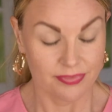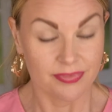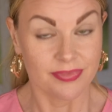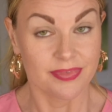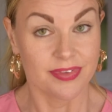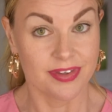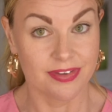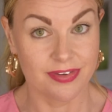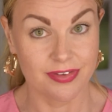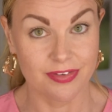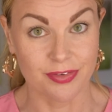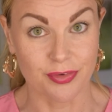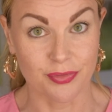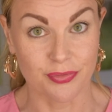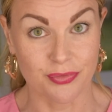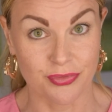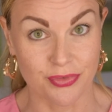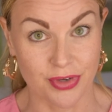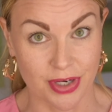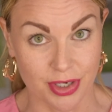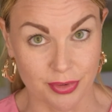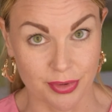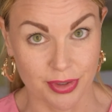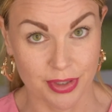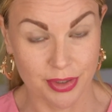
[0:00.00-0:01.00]
This is a
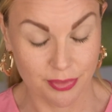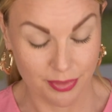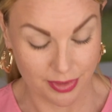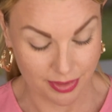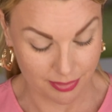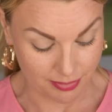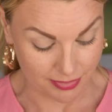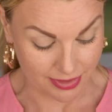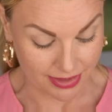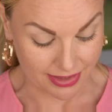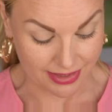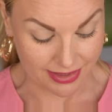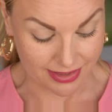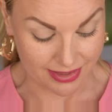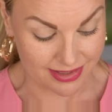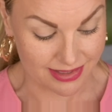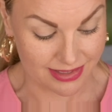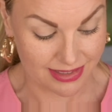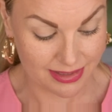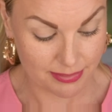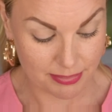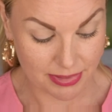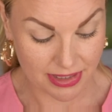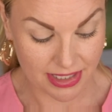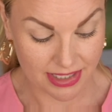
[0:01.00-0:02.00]
very creamy
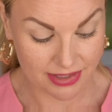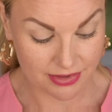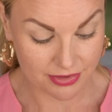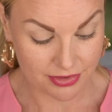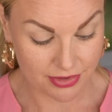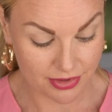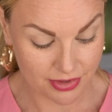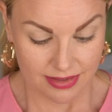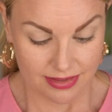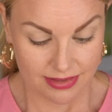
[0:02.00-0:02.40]
lip liner.